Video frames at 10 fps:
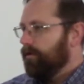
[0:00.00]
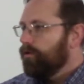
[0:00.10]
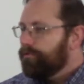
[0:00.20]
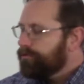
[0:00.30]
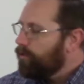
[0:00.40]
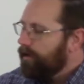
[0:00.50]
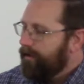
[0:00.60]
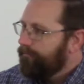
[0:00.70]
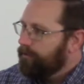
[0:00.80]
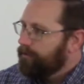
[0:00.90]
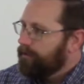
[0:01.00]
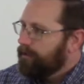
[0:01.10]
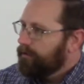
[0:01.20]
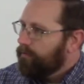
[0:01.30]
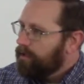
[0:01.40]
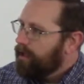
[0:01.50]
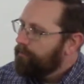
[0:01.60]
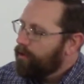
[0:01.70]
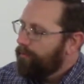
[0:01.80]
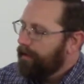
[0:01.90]
Whosoever will come
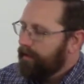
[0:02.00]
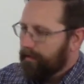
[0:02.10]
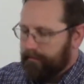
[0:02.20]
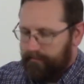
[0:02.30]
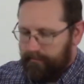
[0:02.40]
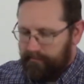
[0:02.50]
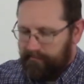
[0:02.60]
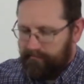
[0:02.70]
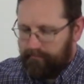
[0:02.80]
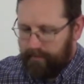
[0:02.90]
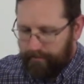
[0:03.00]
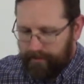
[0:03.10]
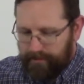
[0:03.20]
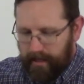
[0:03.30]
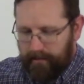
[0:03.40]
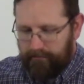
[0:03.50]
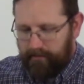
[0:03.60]
and obey can be saved.